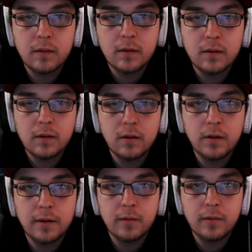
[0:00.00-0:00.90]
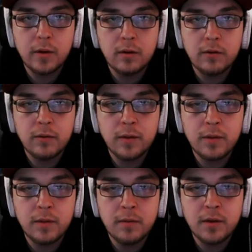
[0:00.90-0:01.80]
Alright, we go for the
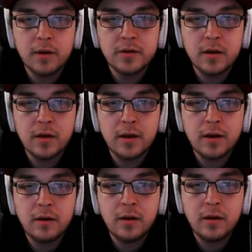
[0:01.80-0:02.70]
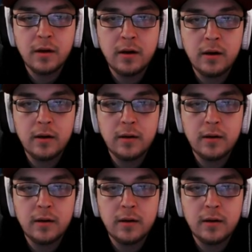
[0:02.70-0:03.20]
Baby Buzz knockout here.